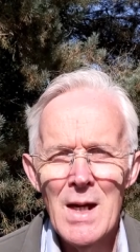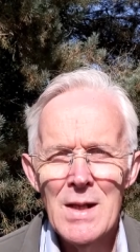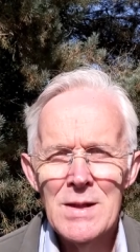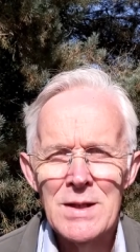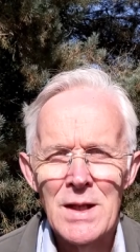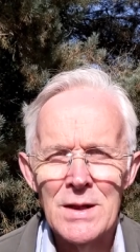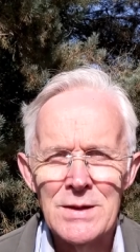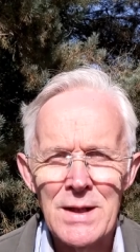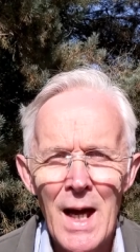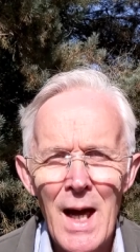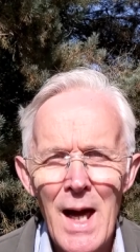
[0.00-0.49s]

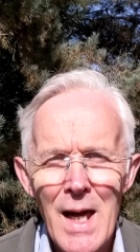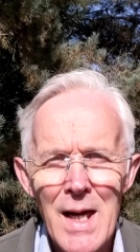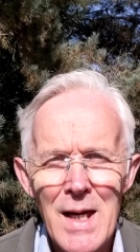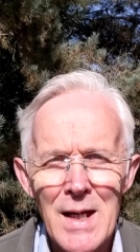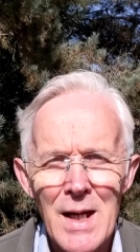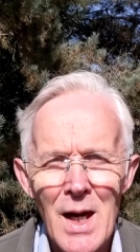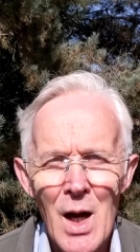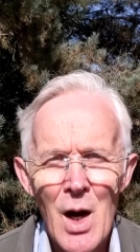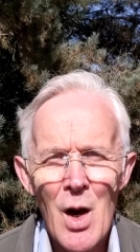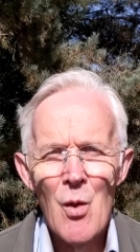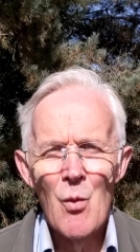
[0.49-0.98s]
Today
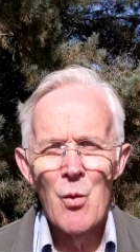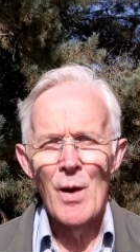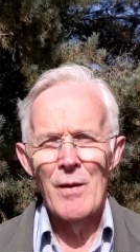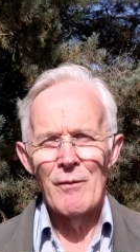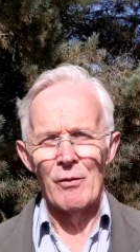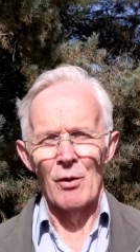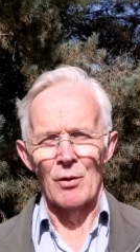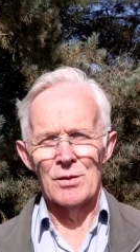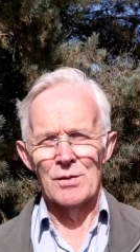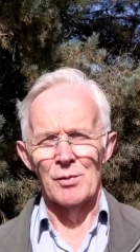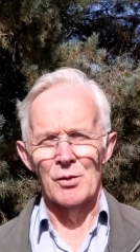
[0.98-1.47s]
we've
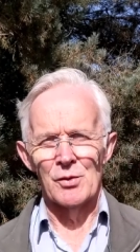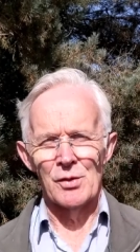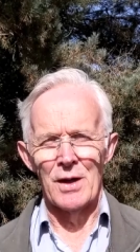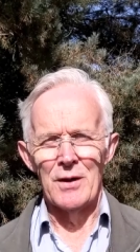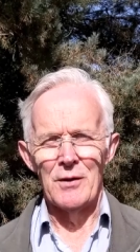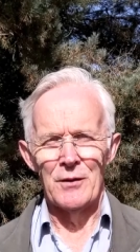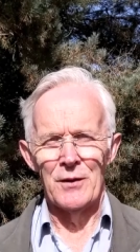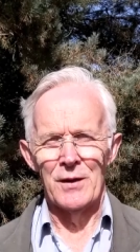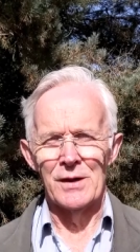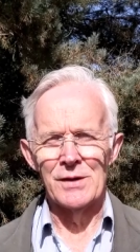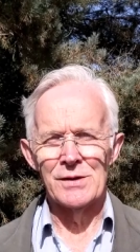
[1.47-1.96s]
got some
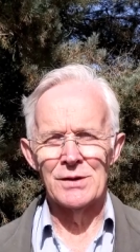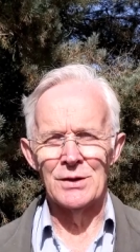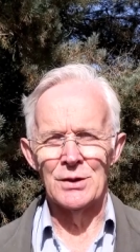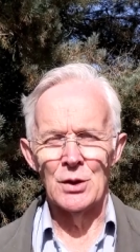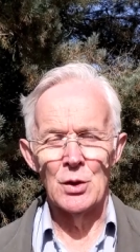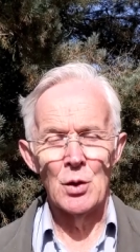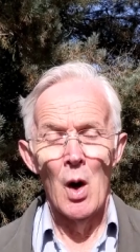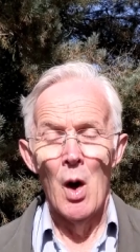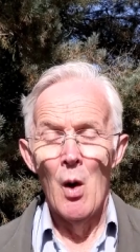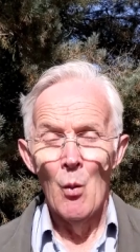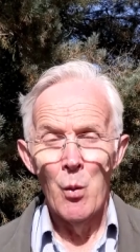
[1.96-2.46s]
great things to
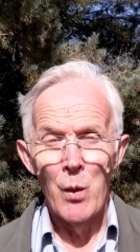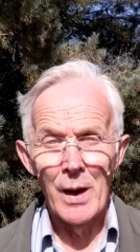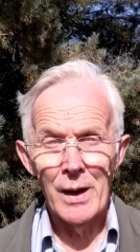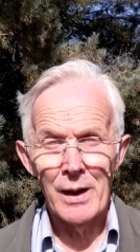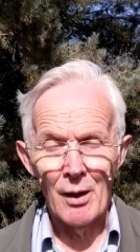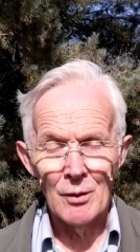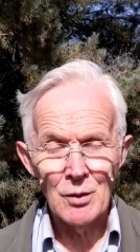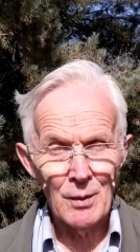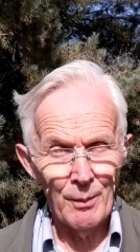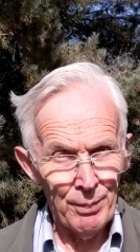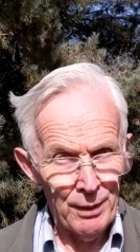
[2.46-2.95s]
do. We're
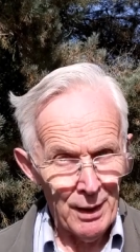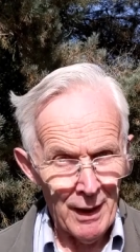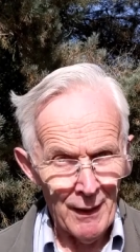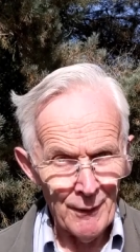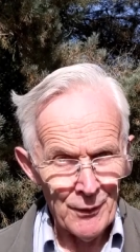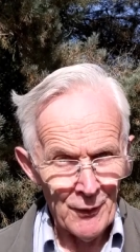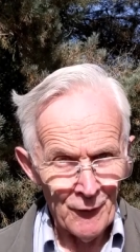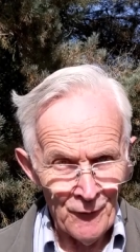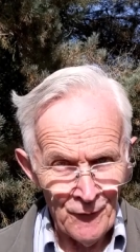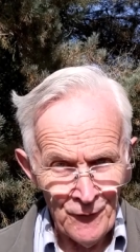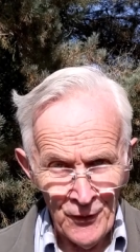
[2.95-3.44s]
going to
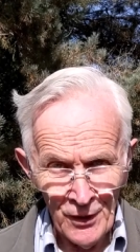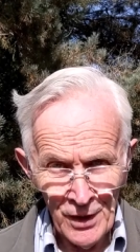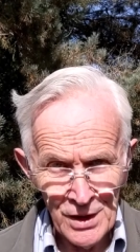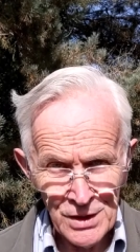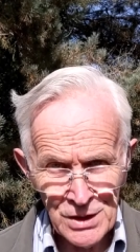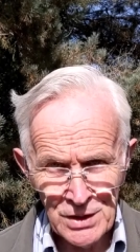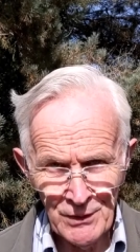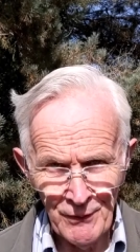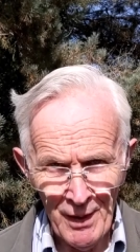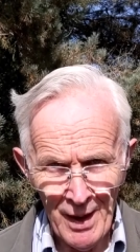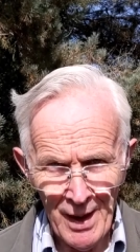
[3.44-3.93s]
plant the
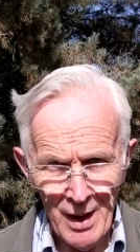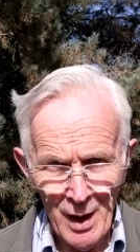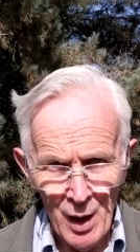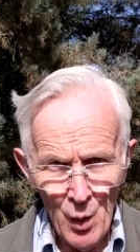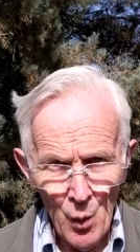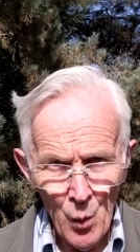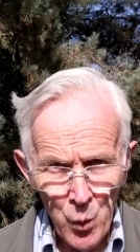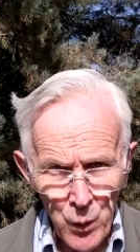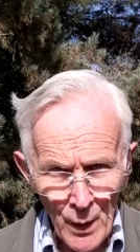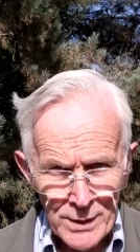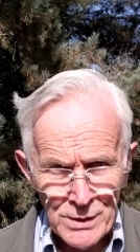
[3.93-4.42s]
first of our
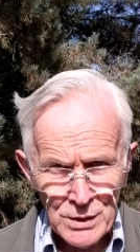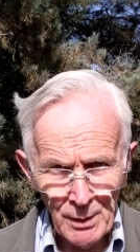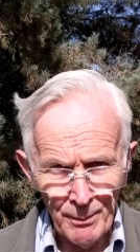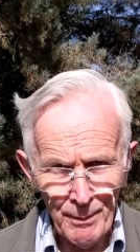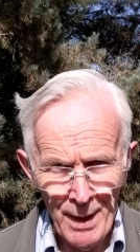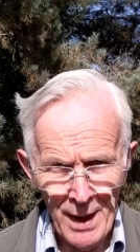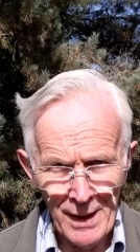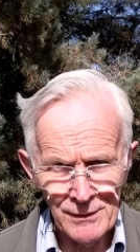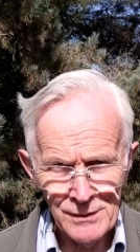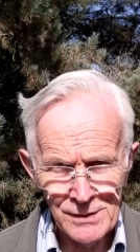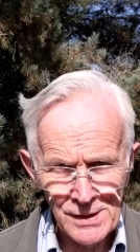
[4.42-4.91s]
winter
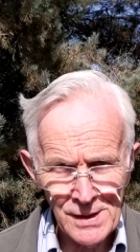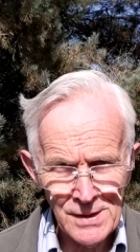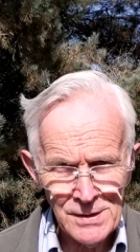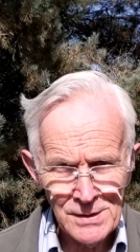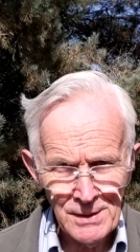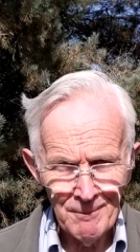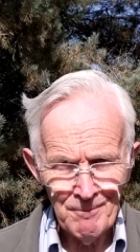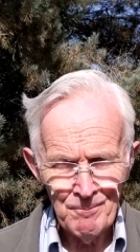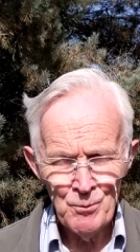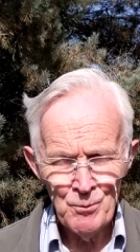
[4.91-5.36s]
pansies.